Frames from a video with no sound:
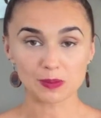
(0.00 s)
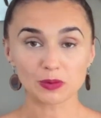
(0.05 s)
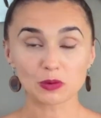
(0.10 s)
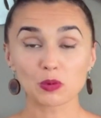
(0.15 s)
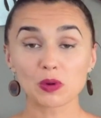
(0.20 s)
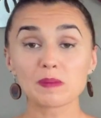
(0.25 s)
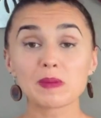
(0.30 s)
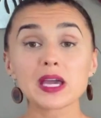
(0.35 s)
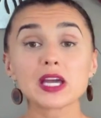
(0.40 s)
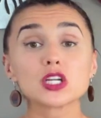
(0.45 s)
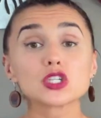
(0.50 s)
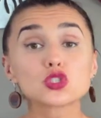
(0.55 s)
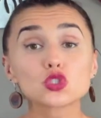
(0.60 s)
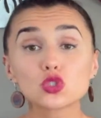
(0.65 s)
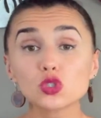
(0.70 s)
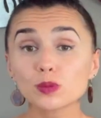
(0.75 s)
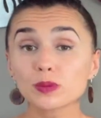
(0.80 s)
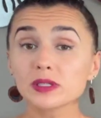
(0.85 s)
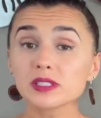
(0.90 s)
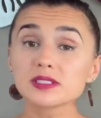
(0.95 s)
We made a
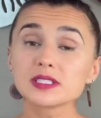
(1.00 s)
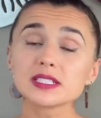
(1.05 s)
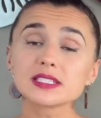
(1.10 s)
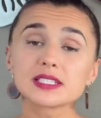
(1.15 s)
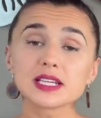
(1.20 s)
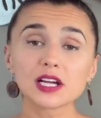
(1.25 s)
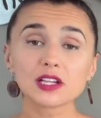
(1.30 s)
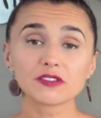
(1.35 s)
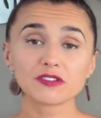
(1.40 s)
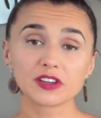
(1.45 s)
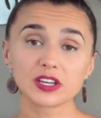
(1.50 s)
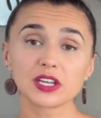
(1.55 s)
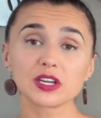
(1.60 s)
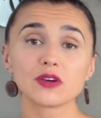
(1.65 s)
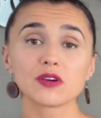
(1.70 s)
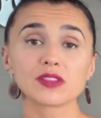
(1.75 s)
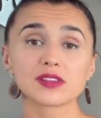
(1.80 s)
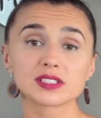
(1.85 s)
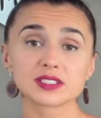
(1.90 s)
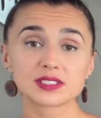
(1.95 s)
super detailed video
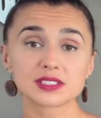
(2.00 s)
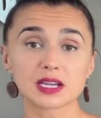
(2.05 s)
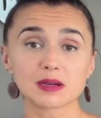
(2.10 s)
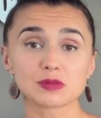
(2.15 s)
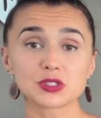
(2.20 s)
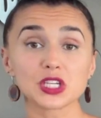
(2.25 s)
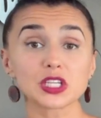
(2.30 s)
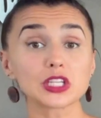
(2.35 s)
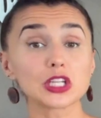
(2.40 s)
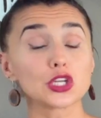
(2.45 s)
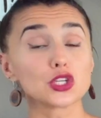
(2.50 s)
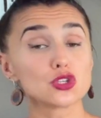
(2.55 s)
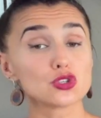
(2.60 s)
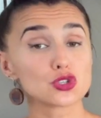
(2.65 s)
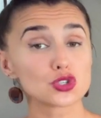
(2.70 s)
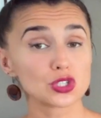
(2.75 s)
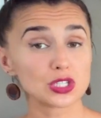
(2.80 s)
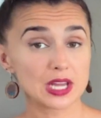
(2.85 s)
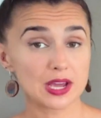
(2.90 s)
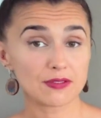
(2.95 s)
on this subject, and you
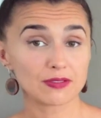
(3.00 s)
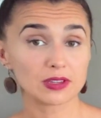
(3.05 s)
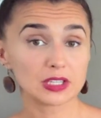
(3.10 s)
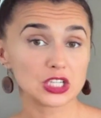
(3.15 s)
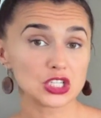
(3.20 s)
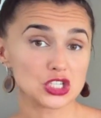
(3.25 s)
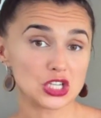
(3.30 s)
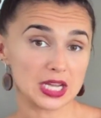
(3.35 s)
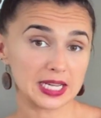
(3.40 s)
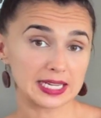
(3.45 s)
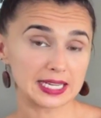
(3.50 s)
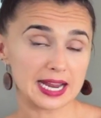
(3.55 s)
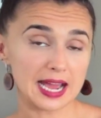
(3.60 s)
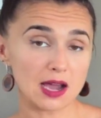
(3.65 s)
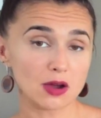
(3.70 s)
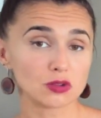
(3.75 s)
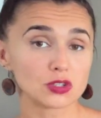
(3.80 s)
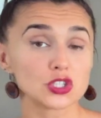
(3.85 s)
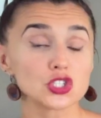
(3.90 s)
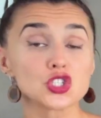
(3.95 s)
should definitely check it
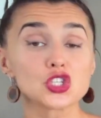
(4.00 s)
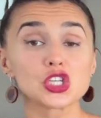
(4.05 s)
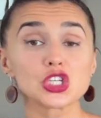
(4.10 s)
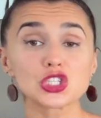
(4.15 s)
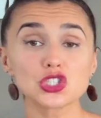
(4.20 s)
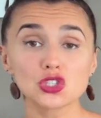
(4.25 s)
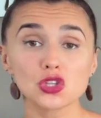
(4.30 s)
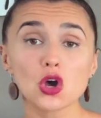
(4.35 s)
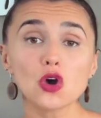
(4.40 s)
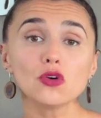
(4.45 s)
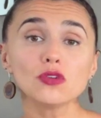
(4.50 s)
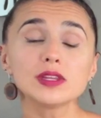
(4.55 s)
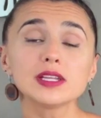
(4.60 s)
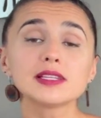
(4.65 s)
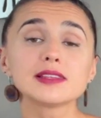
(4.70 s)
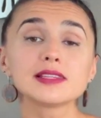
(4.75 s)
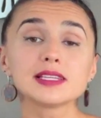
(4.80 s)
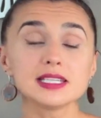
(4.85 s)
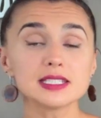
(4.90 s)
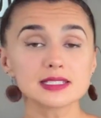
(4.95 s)
out. Just know
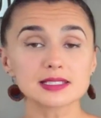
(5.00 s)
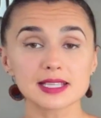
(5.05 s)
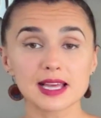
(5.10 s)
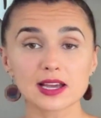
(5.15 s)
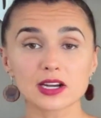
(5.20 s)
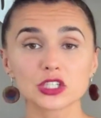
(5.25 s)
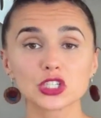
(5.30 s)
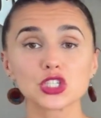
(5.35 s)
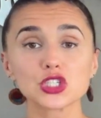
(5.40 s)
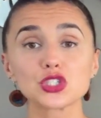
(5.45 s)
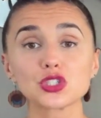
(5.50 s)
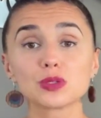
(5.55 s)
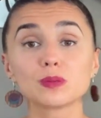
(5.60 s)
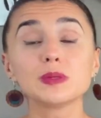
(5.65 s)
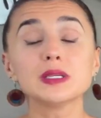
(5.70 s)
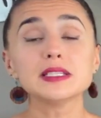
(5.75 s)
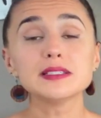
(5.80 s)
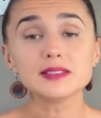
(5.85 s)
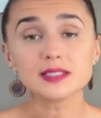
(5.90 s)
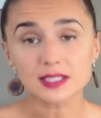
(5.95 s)
that these letters should
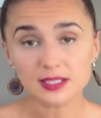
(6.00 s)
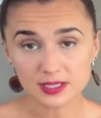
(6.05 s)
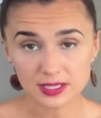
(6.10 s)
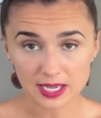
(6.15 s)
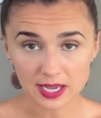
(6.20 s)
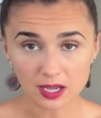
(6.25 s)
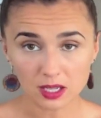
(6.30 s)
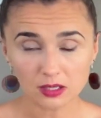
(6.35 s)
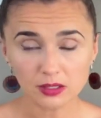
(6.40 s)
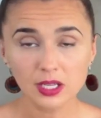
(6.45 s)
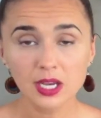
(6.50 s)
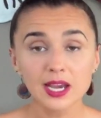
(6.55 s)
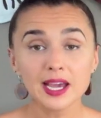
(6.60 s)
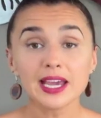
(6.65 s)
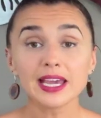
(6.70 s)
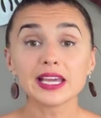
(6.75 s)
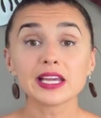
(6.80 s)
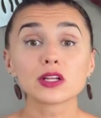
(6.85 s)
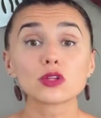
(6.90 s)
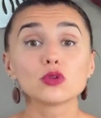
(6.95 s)
be detailed,
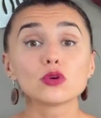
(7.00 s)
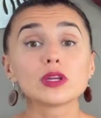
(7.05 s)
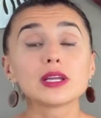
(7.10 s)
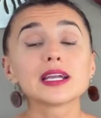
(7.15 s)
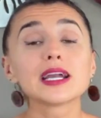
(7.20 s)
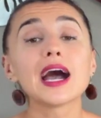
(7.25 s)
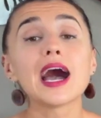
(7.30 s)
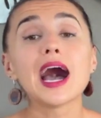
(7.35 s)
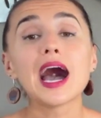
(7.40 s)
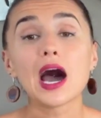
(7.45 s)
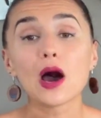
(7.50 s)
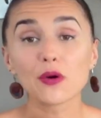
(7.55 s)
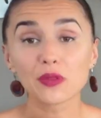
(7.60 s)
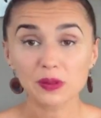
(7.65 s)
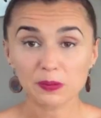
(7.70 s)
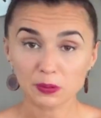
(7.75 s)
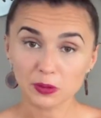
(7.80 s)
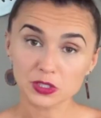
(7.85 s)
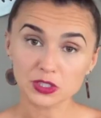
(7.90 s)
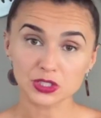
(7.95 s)
including how
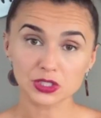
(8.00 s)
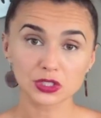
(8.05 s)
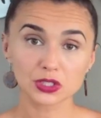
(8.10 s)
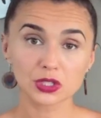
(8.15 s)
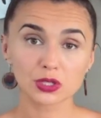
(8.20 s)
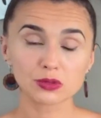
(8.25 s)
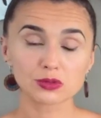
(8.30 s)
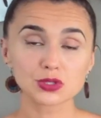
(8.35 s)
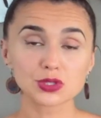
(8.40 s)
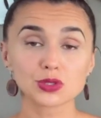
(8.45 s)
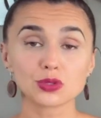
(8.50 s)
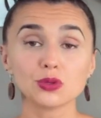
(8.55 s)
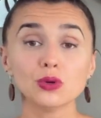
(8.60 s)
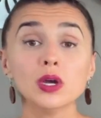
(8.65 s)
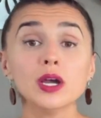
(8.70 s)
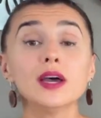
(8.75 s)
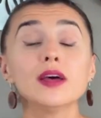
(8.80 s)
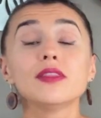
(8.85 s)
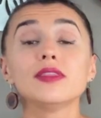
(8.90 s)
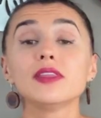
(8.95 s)
the person knows you,
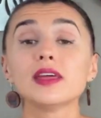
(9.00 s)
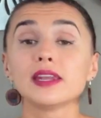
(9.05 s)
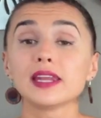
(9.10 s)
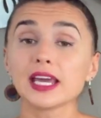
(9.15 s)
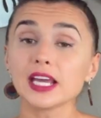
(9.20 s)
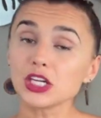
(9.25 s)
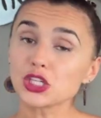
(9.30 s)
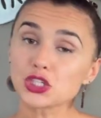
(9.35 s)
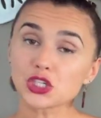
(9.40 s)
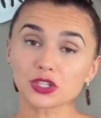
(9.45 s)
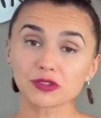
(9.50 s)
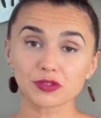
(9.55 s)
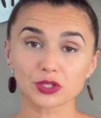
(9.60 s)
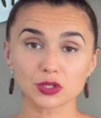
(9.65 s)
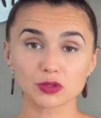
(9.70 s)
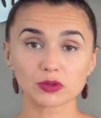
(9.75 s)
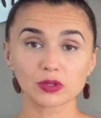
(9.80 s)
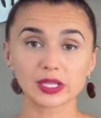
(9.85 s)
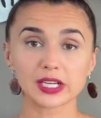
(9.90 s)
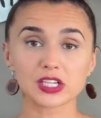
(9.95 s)
the nature of
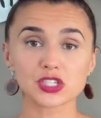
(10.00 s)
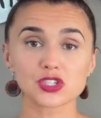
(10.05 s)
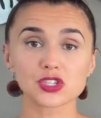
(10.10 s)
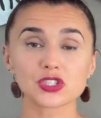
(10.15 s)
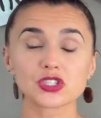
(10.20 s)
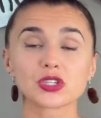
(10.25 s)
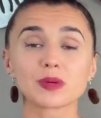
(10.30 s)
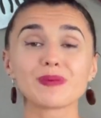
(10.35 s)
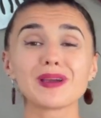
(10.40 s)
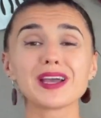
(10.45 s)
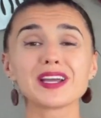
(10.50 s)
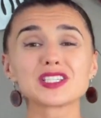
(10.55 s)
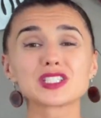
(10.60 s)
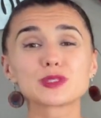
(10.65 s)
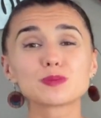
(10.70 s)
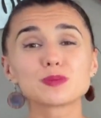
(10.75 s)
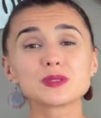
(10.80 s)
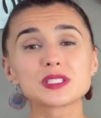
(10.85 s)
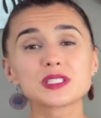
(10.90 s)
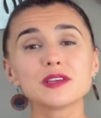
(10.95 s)
your relationship, and
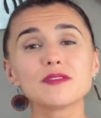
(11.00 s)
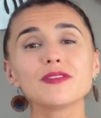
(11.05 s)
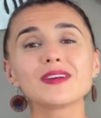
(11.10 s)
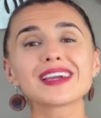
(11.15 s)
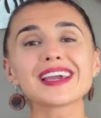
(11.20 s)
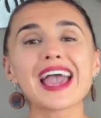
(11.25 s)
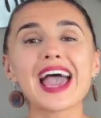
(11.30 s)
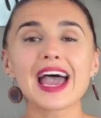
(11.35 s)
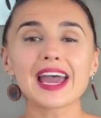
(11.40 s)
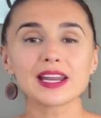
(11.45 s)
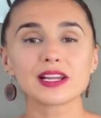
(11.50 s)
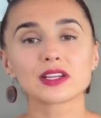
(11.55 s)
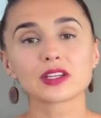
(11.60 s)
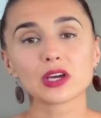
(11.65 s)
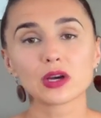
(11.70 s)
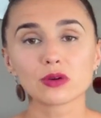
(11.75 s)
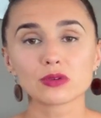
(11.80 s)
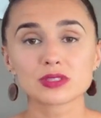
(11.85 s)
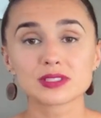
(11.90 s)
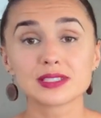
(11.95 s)
specific
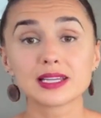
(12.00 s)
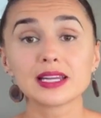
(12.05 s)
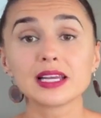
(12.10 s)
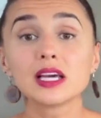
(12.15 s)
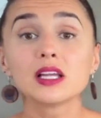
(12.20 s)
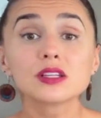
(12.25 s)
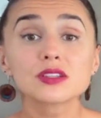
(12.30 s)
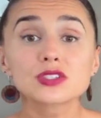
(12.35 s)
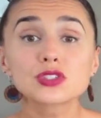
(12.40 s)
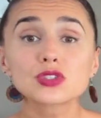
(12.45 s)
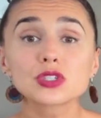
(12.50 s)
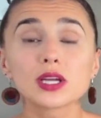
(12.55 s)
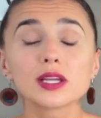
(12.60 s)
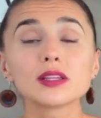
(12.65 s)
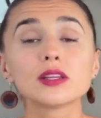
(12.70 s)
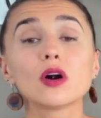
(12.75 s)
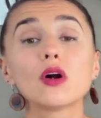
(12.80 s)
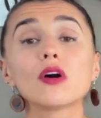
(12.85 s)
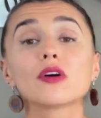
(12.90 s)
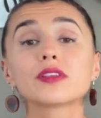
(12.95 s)
anecdotes that illustrate
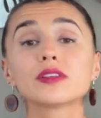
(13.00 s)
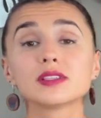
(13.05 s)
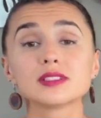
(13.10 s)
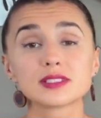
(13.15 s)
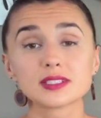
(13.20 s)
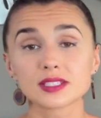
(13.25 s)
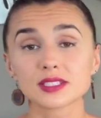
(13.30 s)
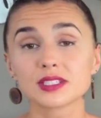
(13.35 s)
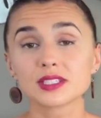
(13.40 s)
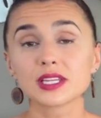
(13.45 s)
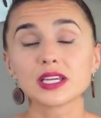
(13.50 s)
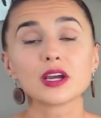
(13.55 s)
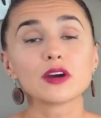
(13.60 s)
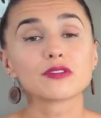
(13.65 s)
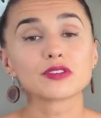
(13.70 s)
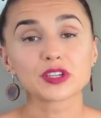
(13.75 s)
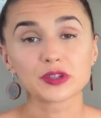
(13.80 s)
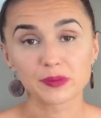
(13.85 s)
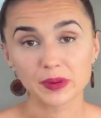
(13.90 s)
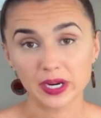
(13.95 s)
the authenticity
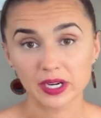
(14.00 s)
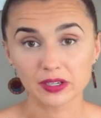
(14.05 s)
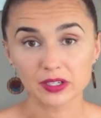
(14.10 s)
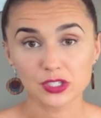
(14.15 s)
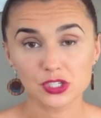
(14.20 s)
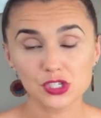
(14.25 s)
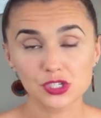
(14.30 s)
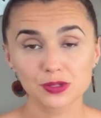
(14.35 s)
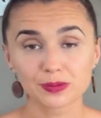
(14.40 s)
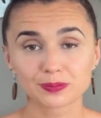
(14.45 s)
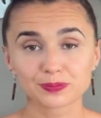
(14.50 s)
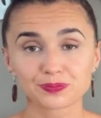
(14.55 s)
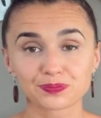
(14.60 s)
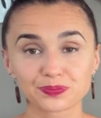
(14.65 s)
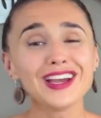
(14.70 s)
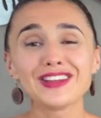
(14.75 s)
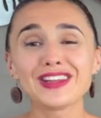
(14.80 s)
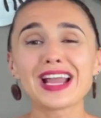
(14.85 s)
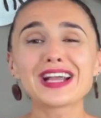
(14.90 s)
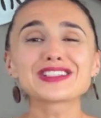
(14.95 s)
of your marriage.
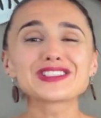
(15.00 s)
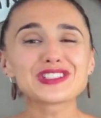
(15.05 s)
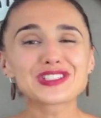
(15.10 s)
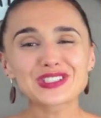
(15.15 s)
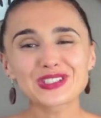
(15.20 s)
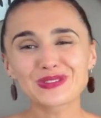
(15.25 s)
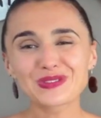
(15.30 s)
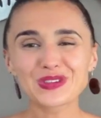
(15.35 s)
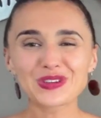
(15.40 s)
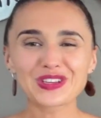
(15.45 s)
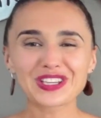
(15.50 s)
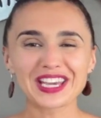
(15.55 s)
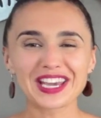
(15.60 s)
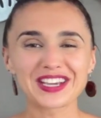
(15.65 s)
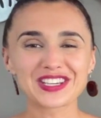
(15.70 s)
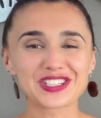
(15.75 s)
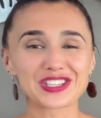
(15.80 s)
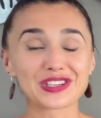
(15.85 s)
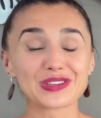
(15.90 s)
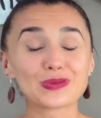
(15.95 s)
Next is
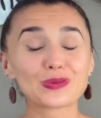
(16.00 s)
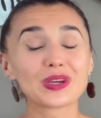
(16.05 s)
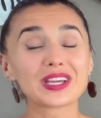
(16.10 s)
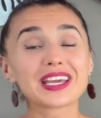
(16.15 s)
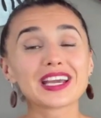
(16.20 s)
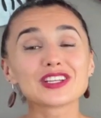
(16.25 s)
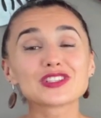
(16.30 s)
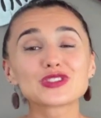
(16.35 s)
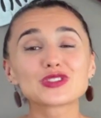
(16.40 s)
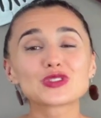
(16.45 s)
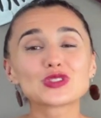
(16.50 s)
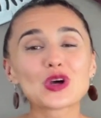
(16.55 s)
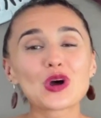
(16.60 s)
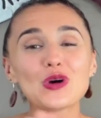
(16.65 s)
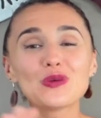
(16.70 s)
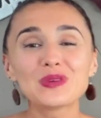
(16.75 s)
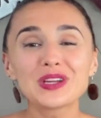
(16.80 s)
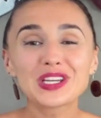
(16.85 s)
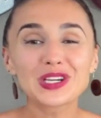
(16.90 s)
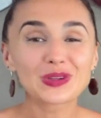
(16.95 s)
communication. We get
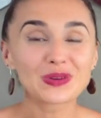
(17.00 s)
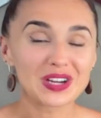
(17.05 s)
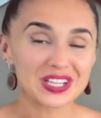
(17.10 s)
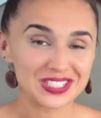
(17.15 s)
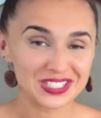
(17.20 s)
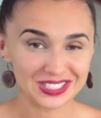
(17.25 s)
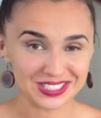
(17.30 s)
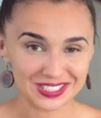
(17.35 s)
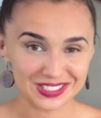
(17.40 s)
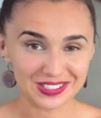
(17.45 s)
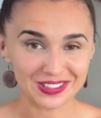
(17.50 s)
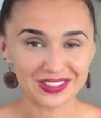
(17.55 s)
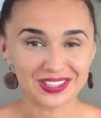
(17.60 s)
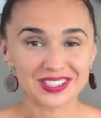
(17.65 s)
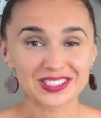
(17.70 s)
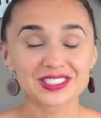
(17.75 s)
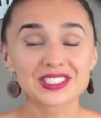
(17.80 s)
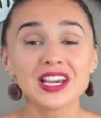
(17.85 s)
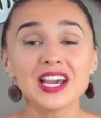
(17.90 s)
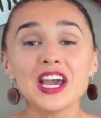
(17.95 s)
so many questions on
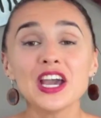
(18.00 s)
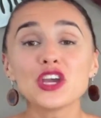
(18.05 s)
this.